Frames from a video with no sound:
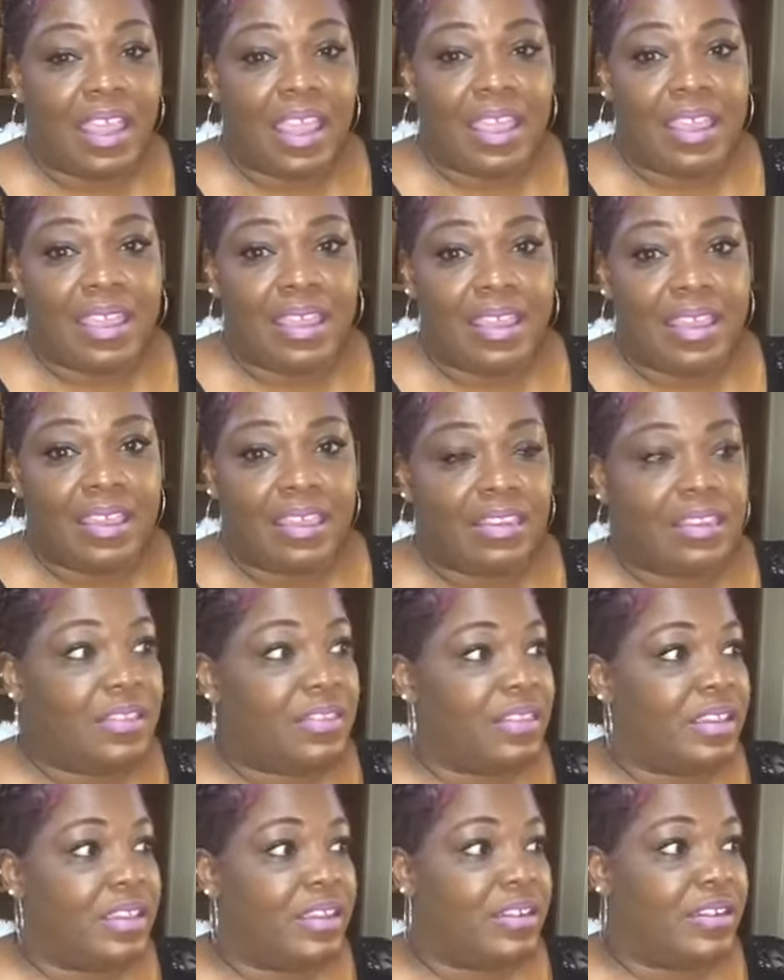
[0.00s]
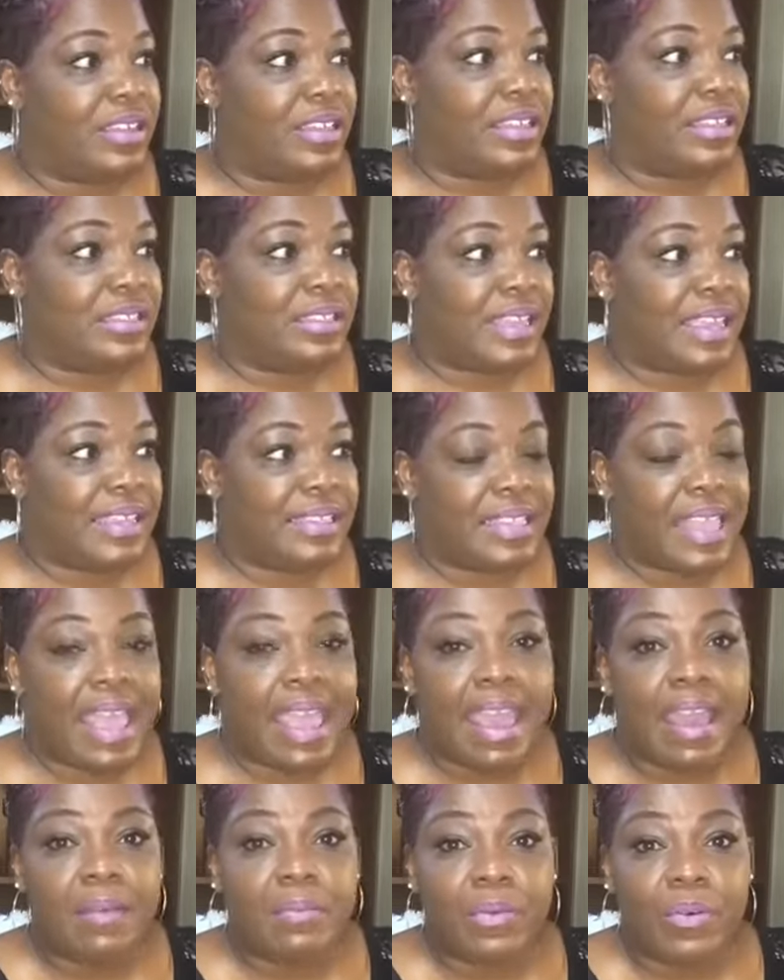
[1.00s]
And there is a
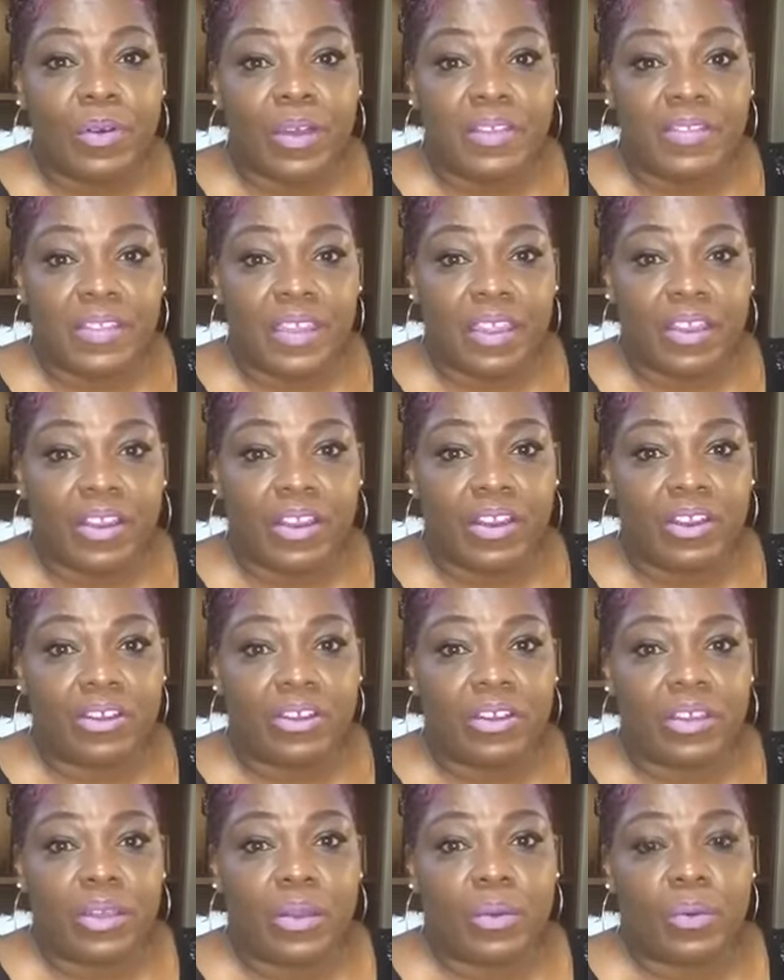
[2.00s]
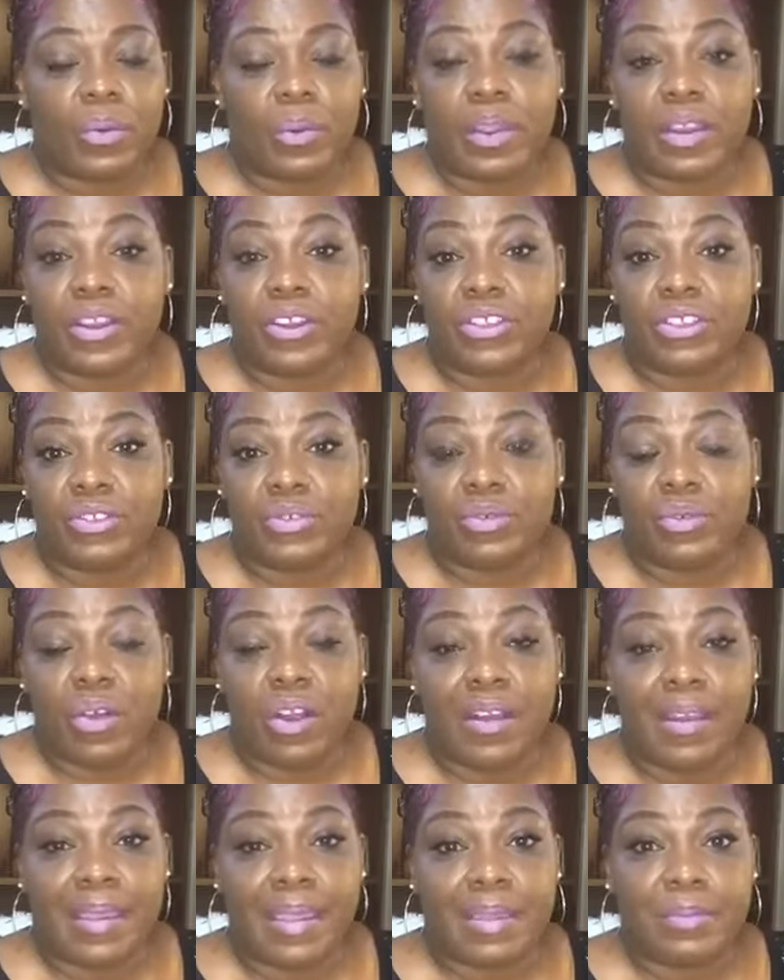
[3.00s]
tab on there where you
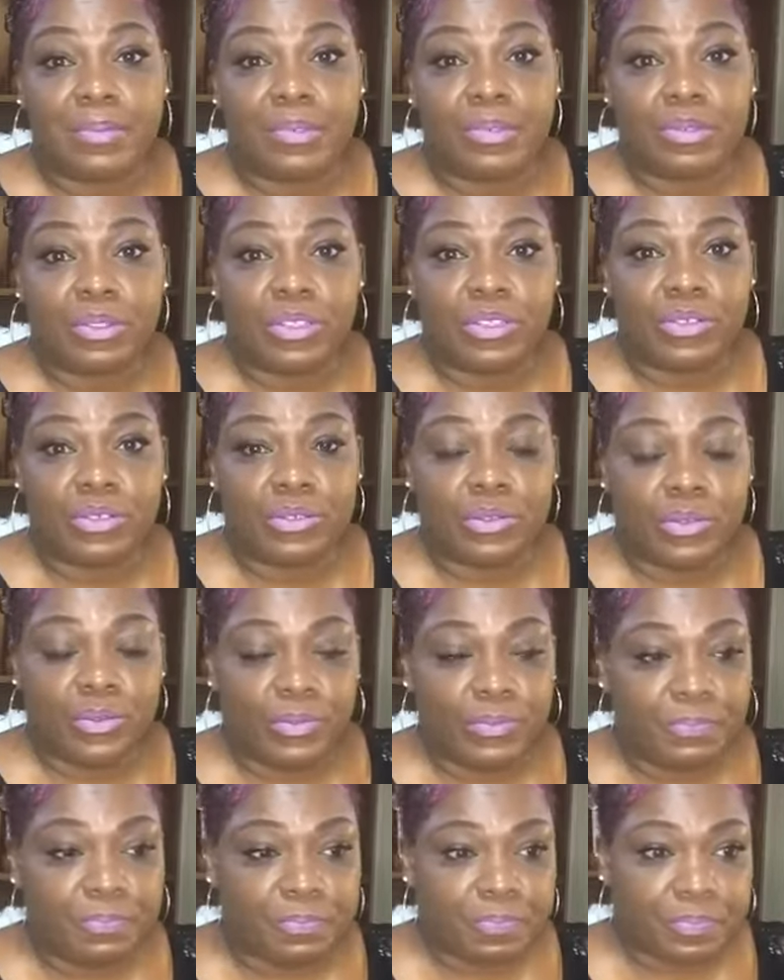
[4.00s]
are able to